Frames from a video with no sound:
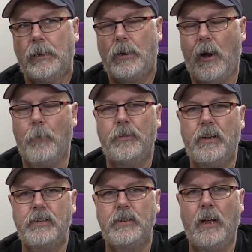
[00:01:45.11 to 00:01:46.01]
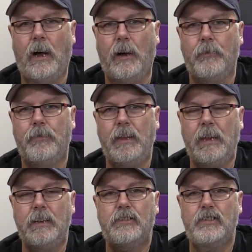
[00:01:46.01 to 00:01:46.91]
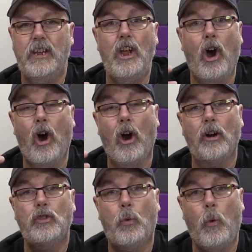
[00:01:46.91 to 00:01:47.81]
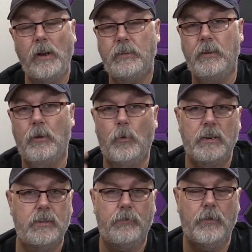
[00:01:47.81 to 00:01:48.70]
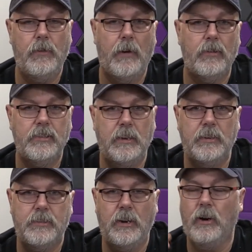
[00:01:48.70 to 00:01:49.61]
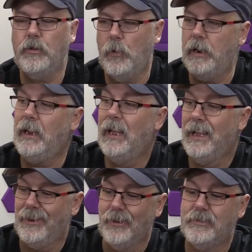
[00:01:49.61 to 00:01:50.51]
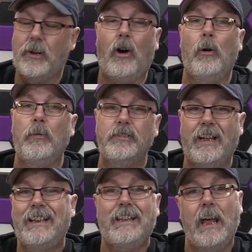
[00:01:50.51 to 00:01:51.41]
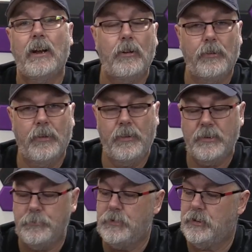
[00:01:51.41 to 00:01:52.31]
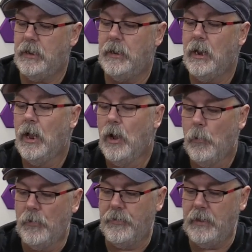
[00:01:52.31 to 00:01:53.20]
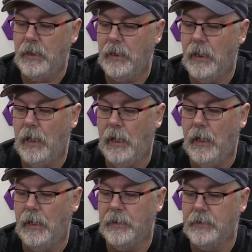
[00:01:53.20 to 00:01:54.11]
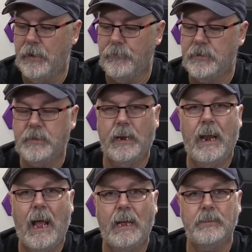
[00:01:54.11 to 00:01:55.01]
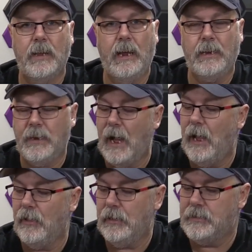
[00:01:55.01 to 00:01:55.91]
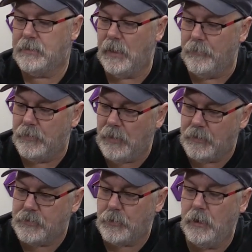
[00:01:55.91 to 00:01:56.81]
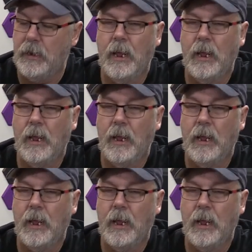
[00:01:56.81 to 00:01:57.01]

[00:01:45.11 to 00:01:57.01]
competition of the CR20, which if you've never seen a CR20, it looks almost identical to this machine with the uh, difference that it has a dial instead of a touchscreen.